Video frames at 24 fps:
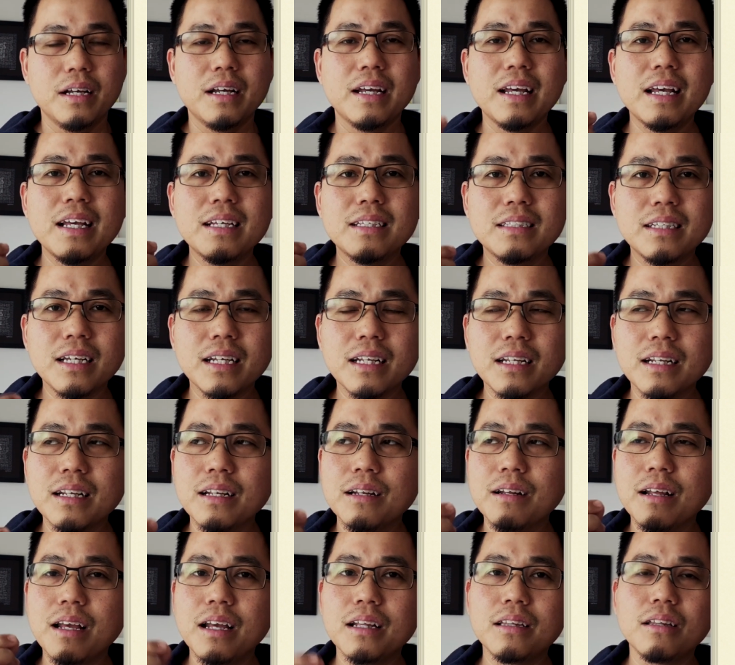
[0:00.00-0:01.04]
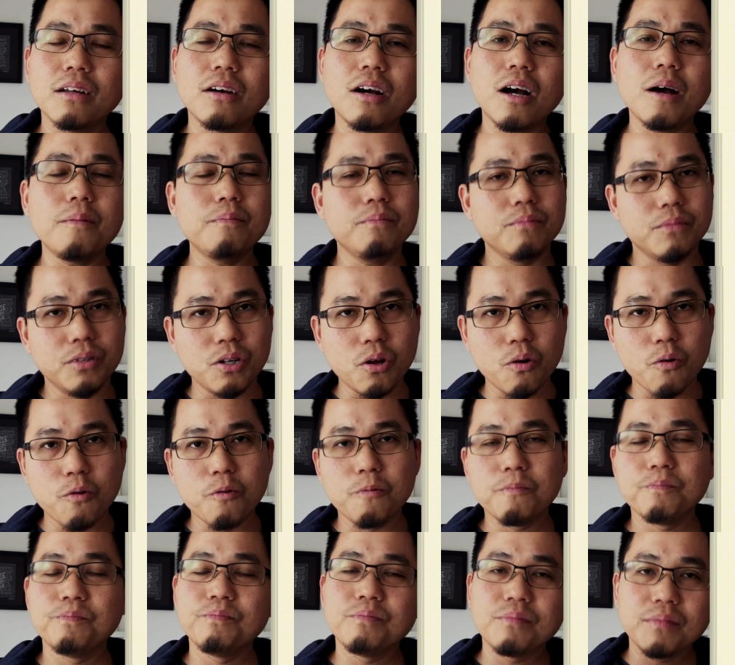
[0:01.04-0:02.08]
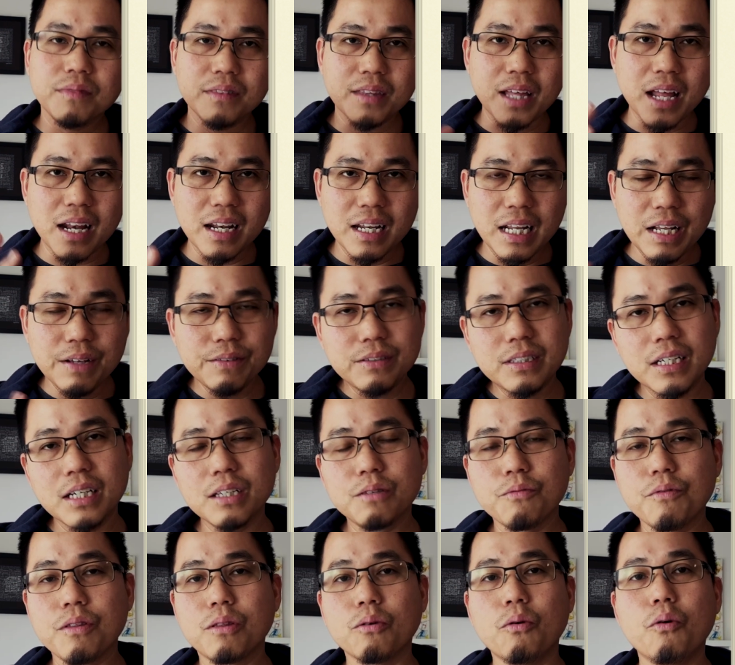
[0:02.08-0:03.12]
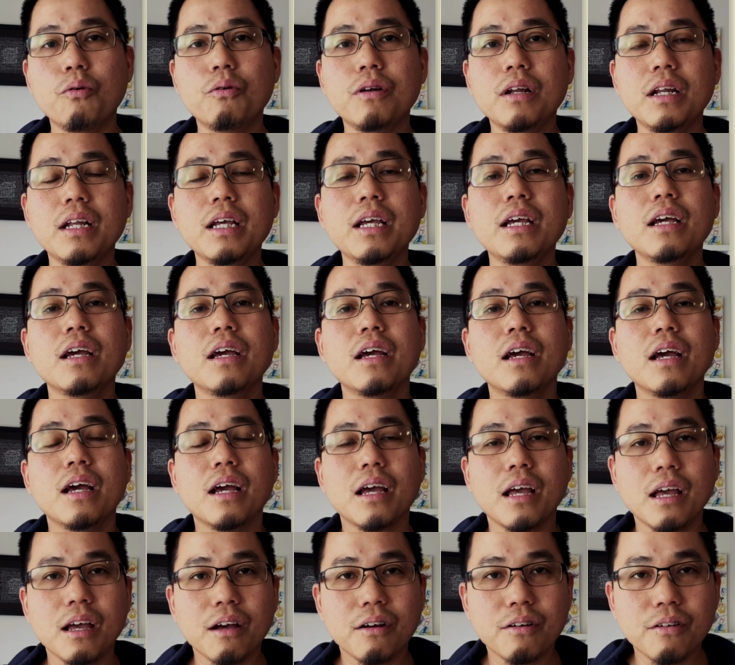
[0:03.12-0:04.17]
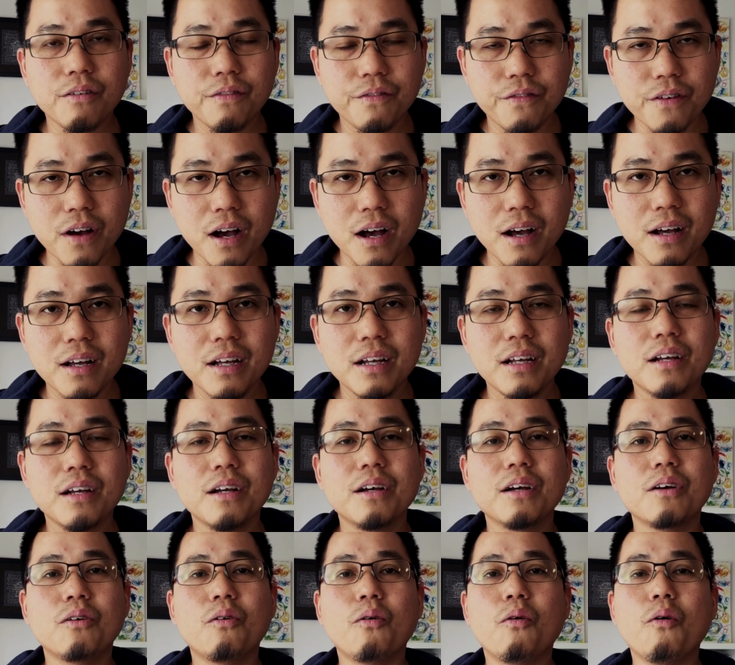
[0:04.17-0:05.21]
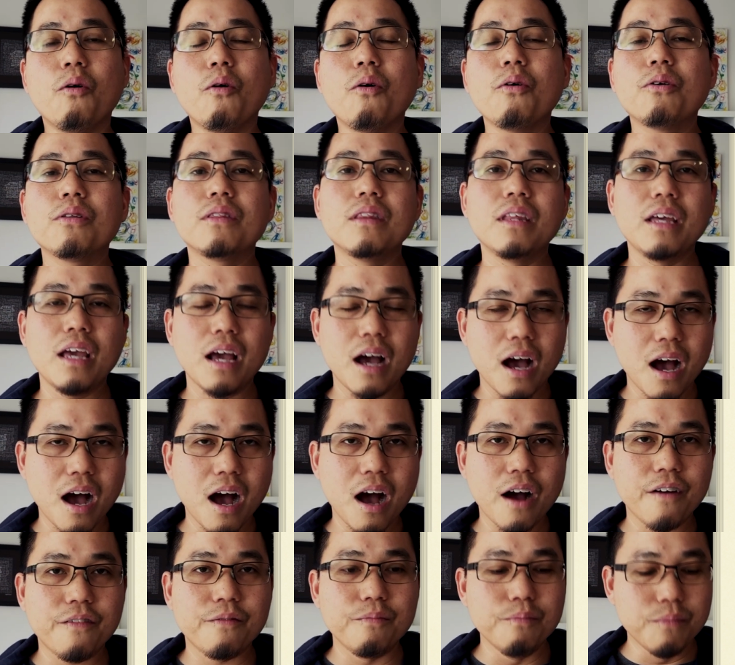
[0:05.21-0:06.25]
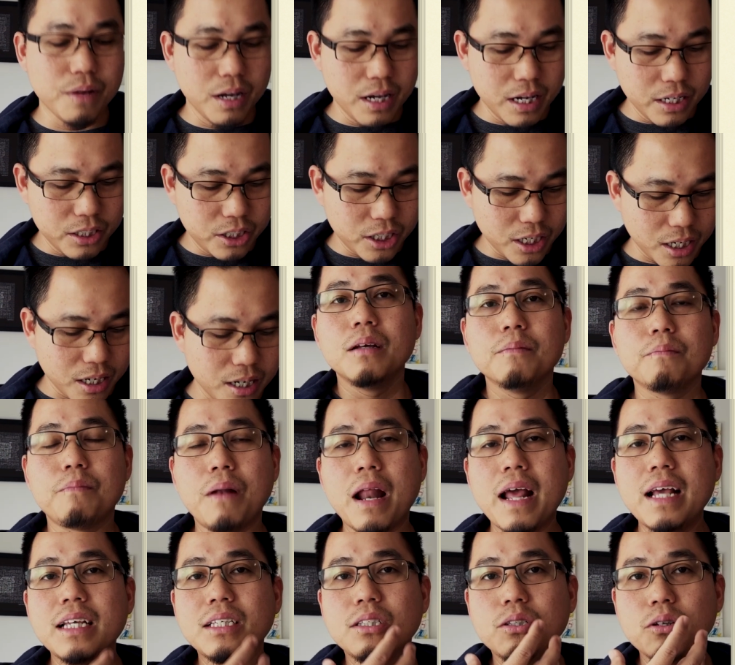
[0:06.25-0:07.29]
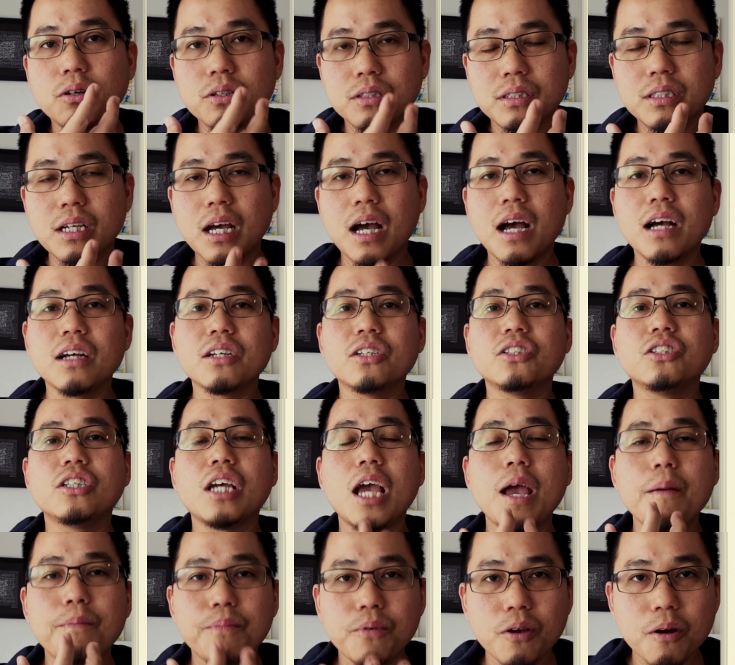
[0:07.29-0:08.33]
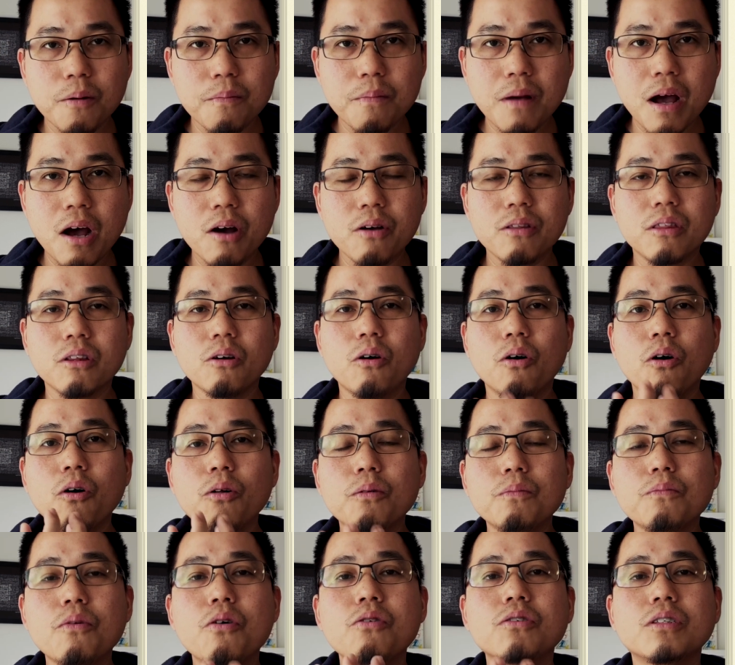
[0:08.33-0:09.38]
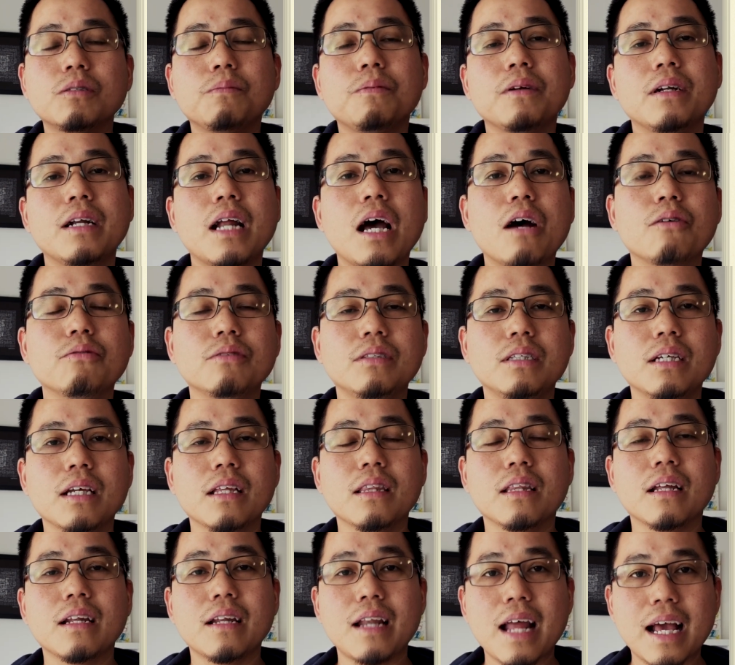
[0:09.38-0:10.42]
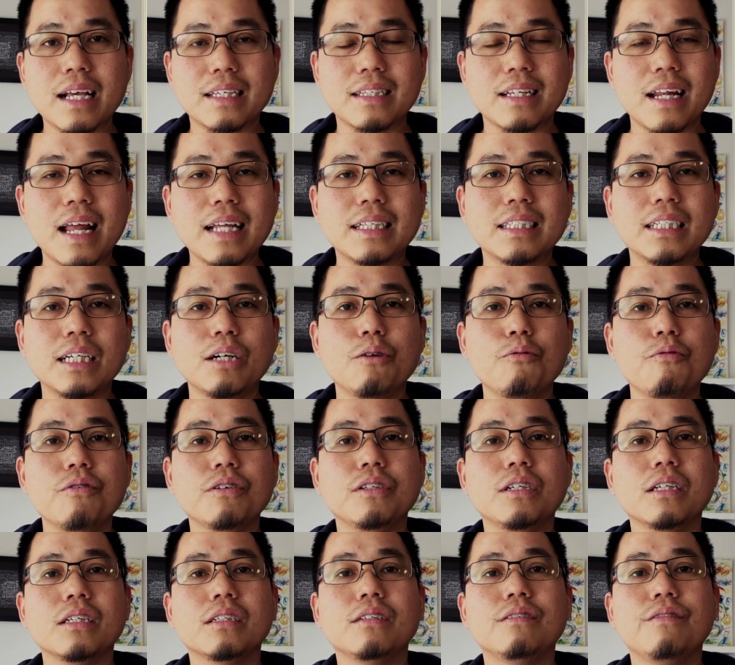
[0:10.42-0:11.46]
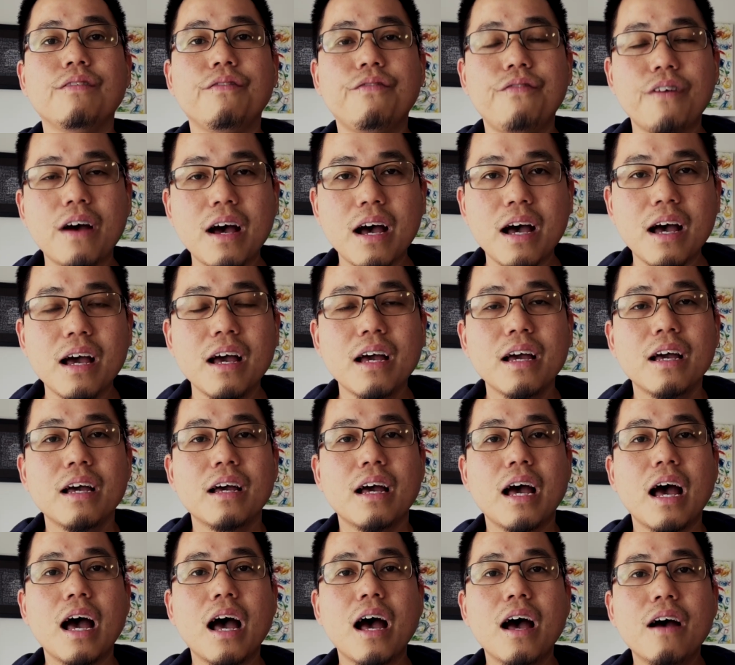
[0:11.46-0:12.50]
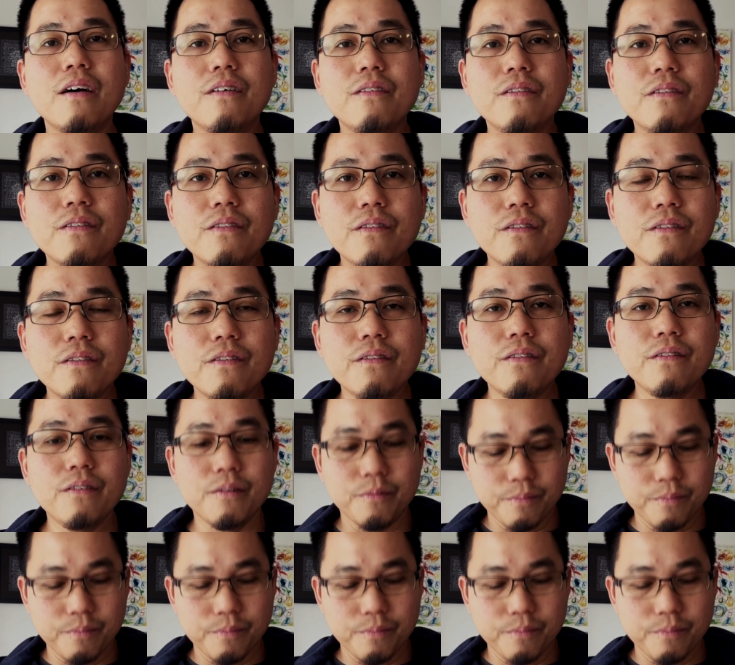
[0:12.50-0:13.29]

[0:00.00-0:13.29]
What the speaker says: Is it idgham? No. That leaves us with only ikhfa, or the half merger. Place your tongue, shape your mouth, almost pronouncing the next letter, which is fa, fa.